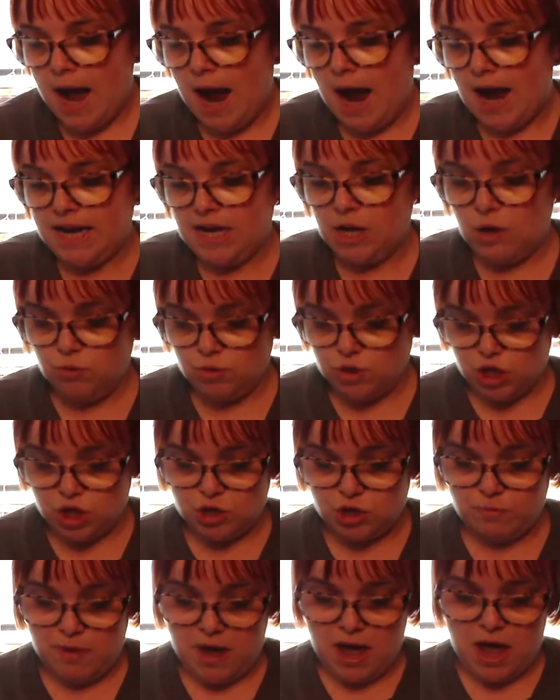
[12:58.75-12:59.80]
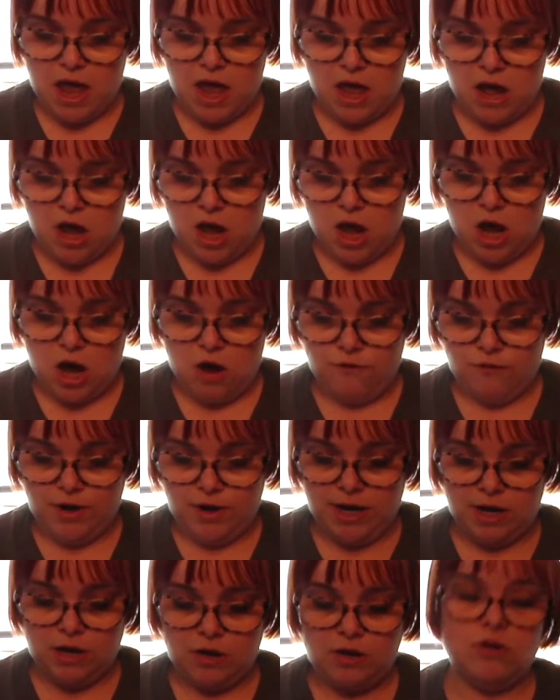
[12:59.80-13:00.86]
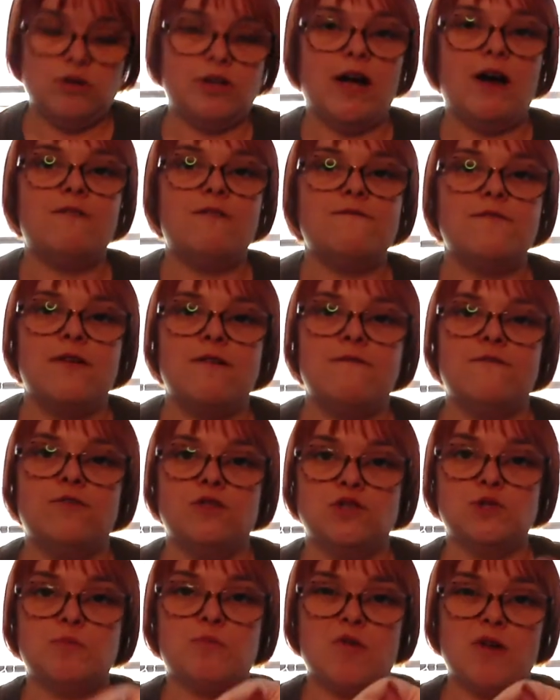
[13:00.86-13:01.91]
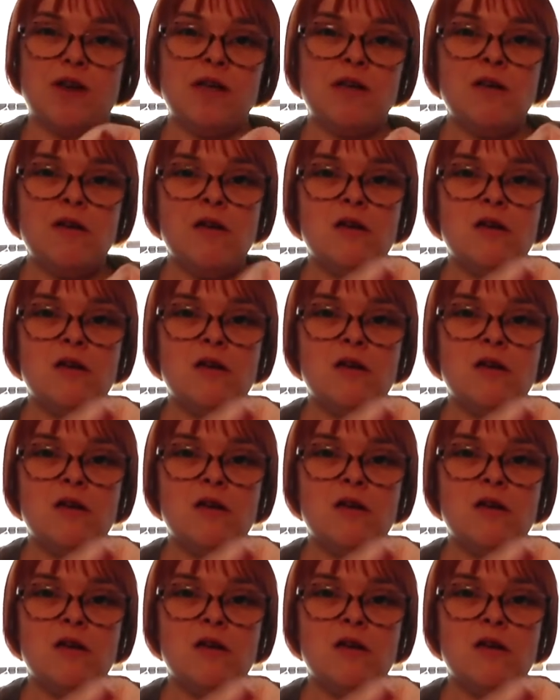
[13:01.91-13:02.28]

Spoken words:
and it will just be a really good outfit for spring,